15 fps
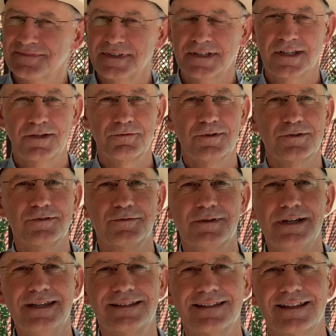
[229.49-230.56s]
And they rode
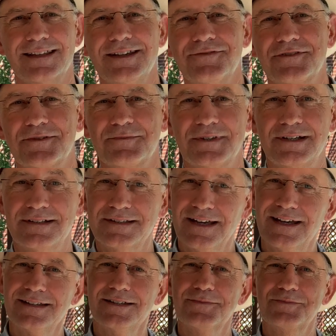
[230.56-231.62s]
away and they left him there
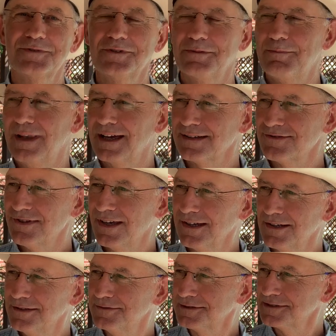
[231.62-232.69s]
tied up to a
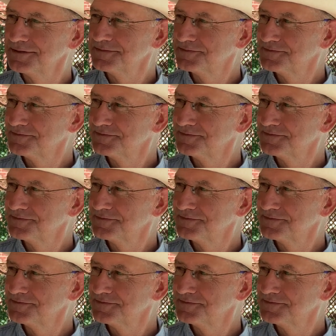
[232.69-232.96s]
blackjack oak.